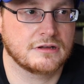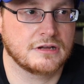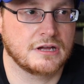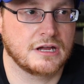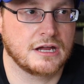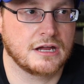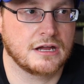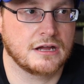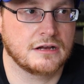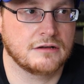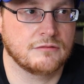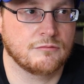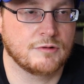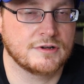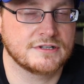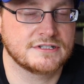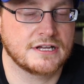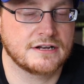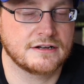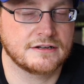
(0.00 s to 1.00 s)
And
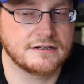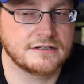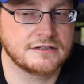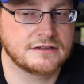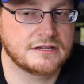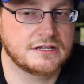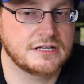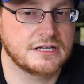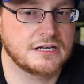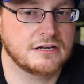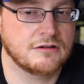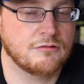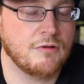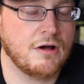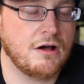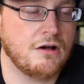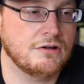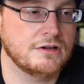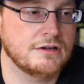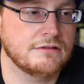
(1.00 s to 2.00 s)
was that a good thing?
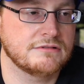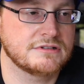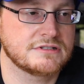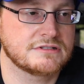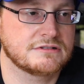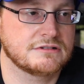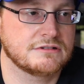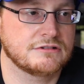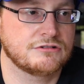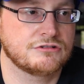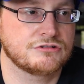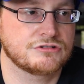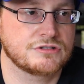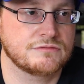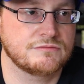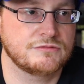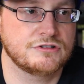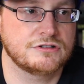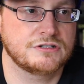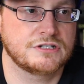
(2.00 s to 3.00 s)
Well, it was
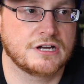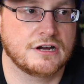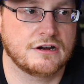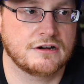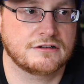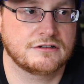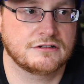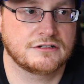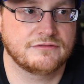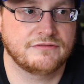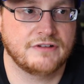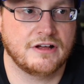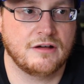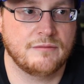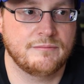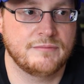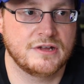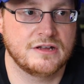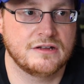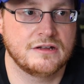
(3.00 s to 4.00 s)
some good character
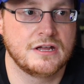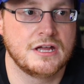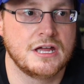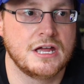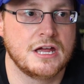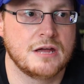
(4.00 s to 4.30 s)
development,